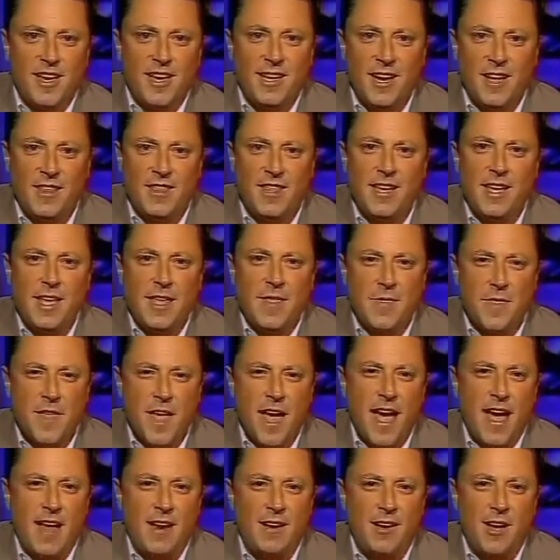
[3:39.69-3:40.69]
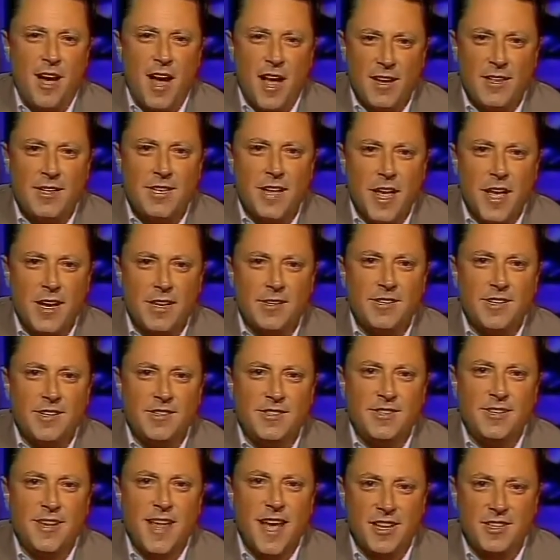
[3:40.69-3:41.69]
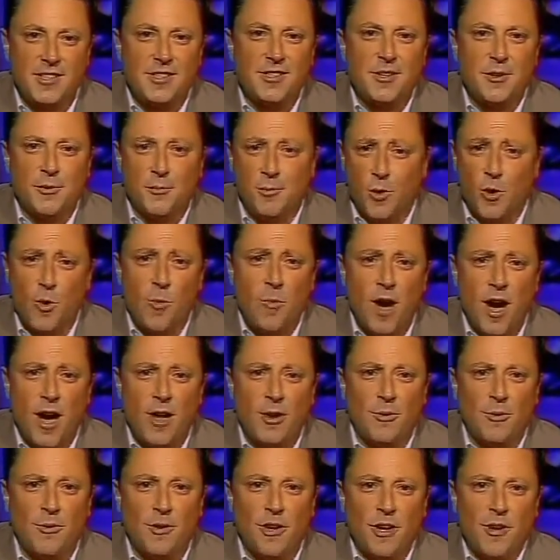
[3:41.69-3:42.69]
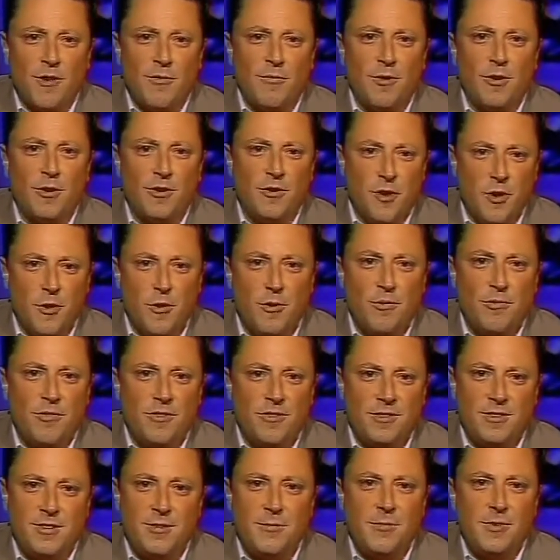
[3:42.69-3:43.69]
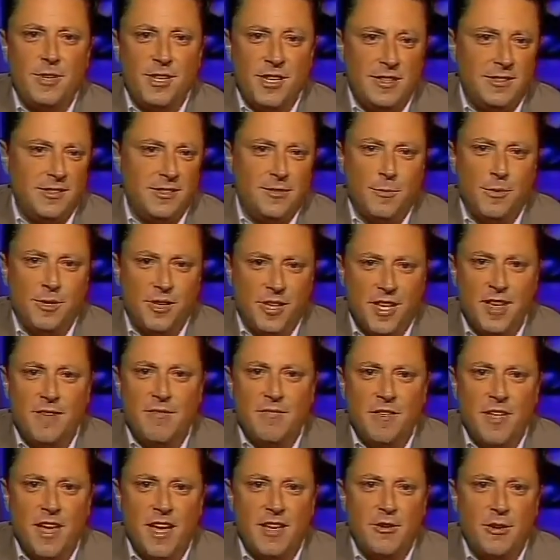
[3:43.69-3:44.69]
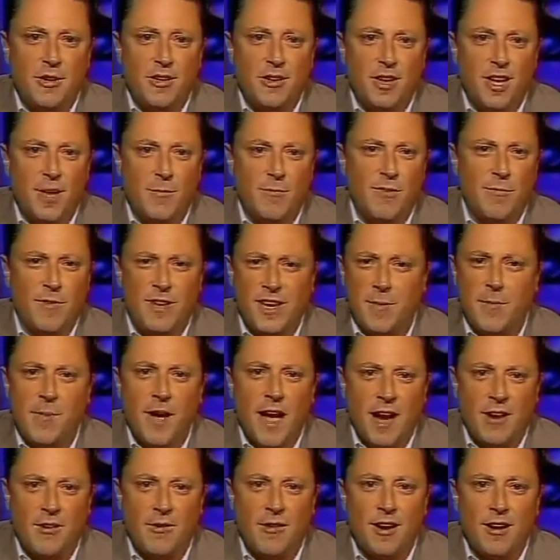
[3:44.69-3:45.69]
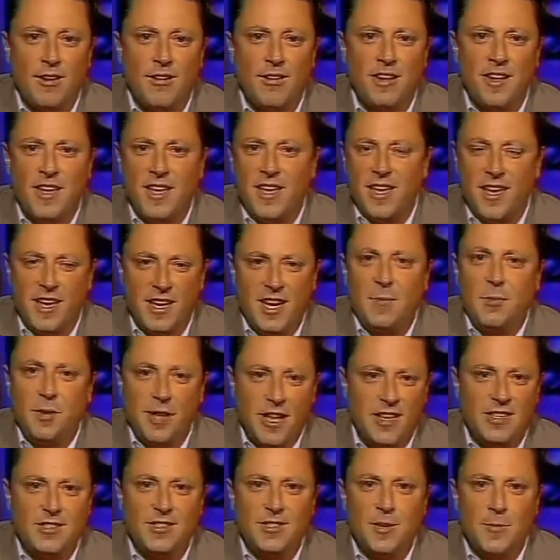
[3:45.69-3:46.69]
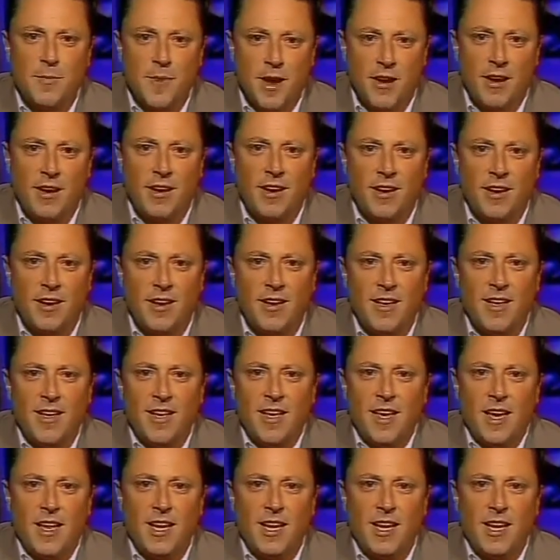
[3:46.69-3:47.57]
And I think in that context, he's an excellent role model for youth to believe that you can come from any background, any place in America,